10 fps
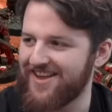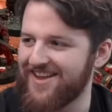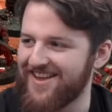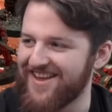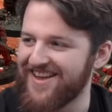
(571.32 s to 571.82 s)

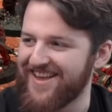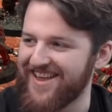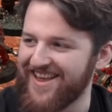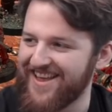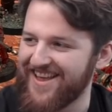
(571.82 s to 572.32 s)

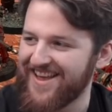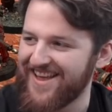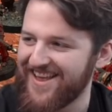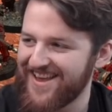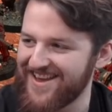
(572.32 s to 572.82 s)

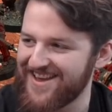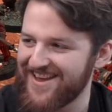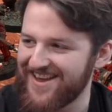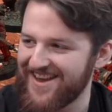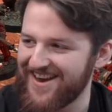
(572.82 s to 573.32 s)

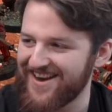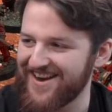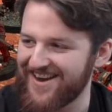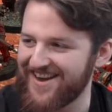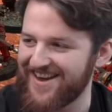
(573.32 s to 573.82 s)

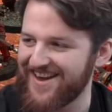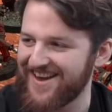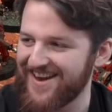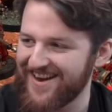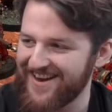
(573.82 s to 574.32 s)
The person shown says nothing.